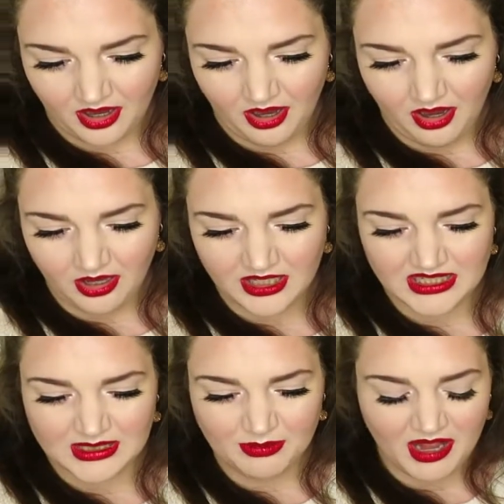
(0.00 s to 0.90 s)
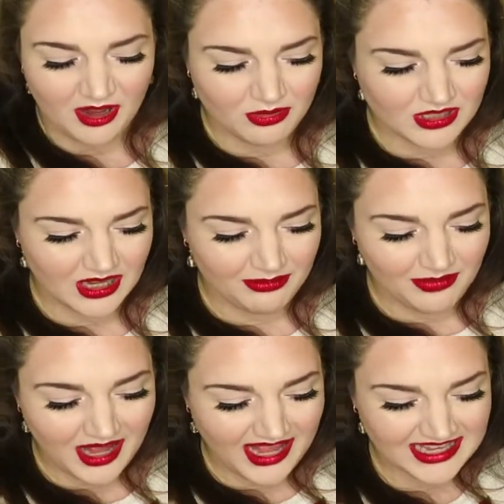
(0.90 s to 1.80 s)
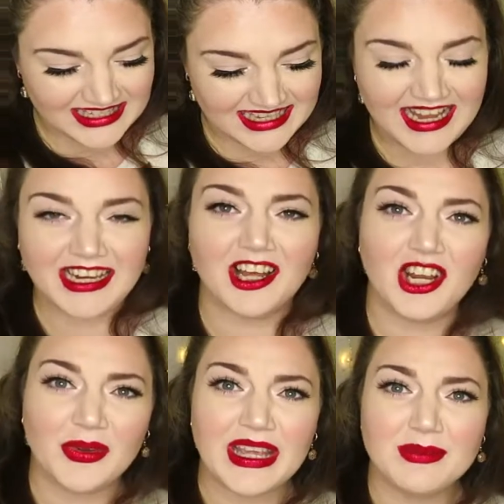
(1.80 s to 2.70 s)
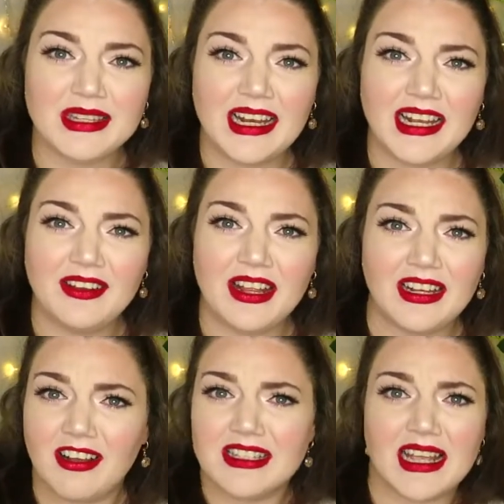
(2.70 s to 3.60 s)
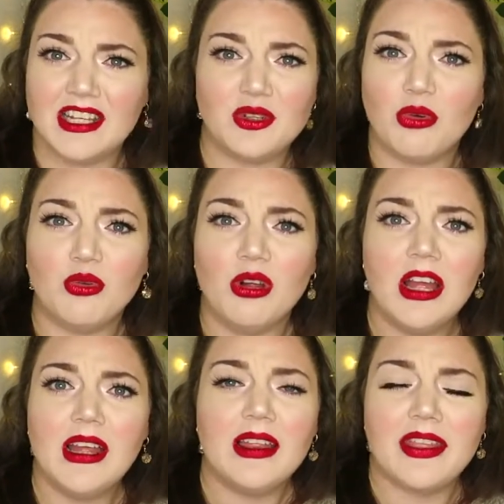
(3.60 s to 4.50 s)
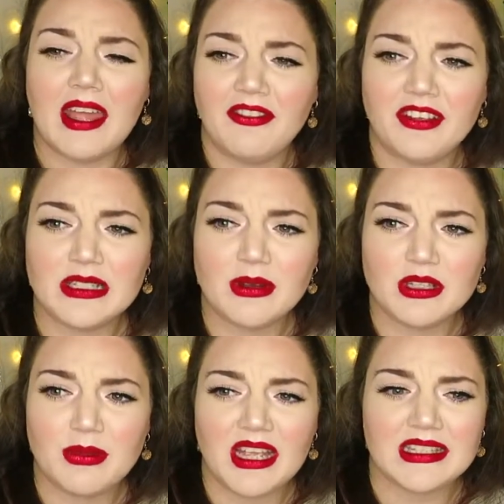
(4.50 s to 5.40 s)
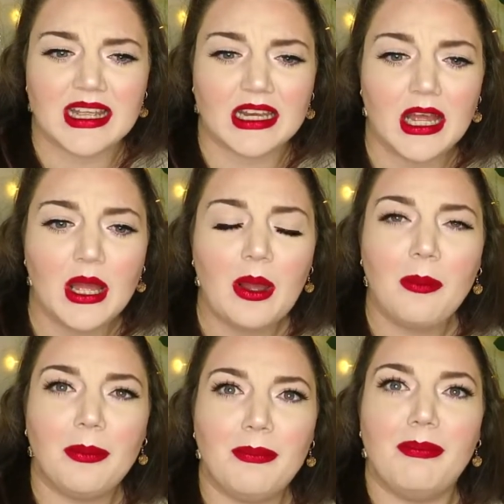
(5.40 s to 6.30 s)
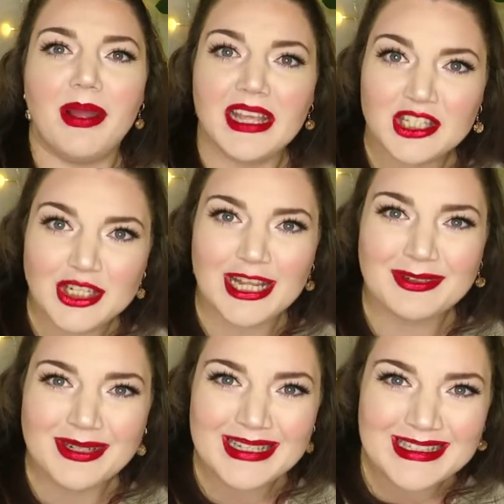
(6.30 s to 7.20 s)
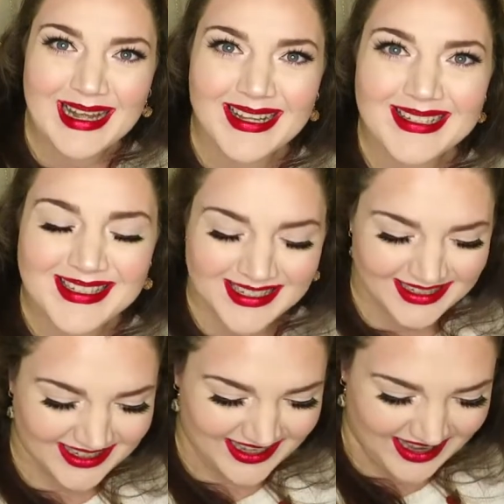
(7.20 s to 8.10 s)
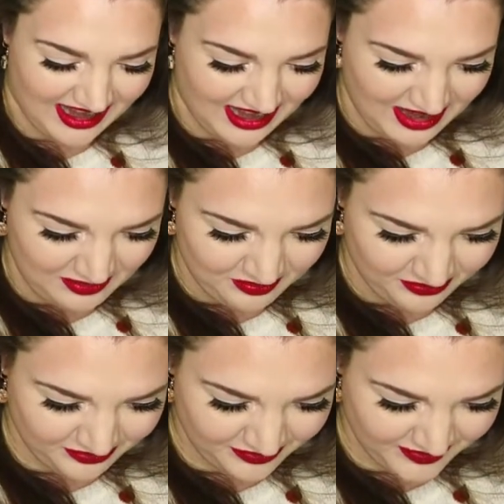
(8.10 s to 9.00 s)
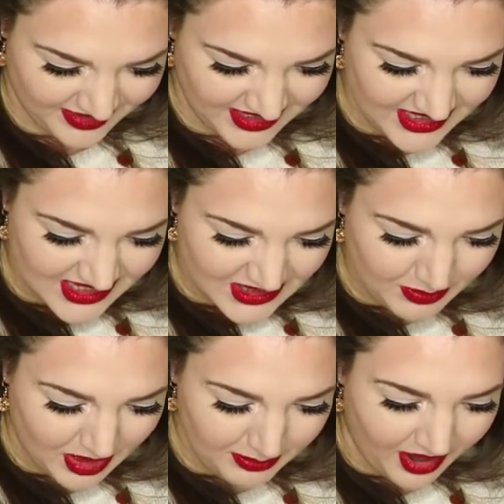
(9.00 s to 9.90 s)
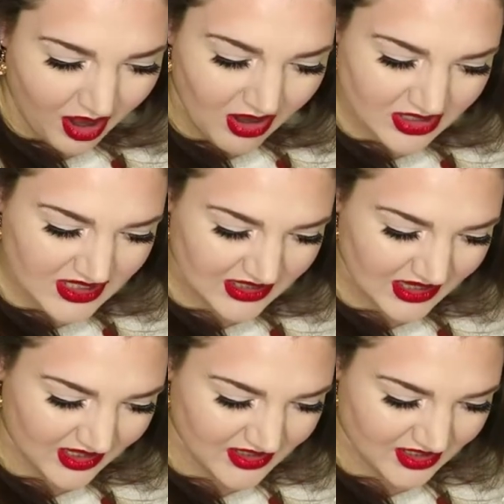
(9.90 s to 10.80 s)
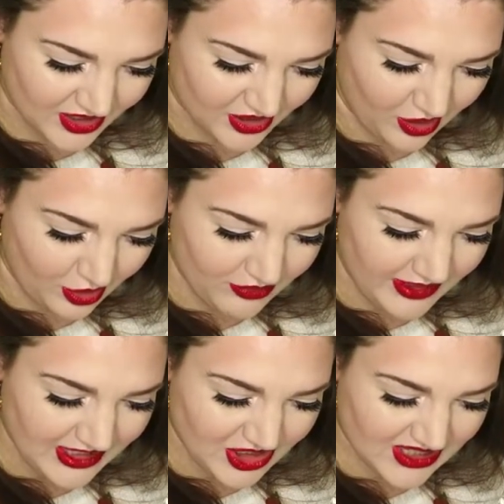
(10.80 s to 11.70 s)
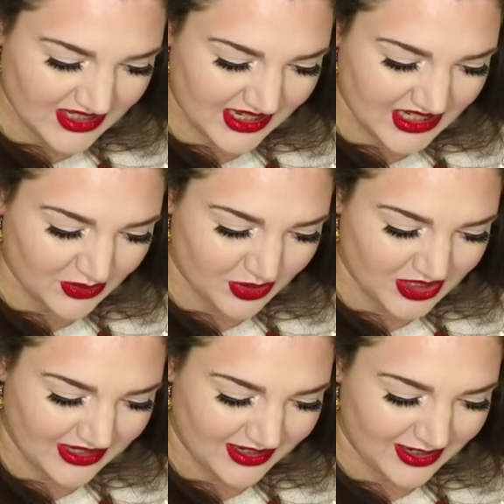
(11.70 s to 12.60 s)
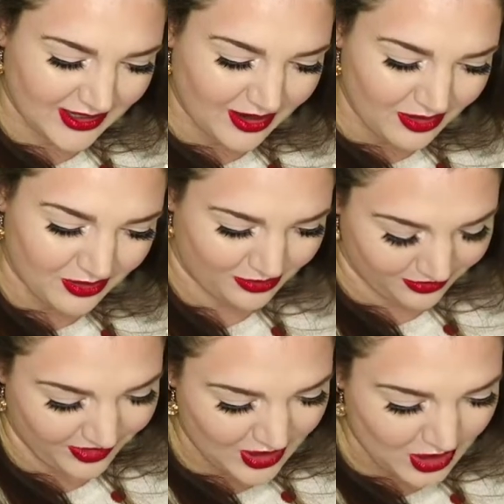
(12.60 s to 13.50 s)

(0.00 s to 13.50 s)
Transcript: Oh, and it smells amazing. I know I keep telling you all that everything smells amazing, but it genuinely does. This is by Parks London. Orange, cedarwood and clove.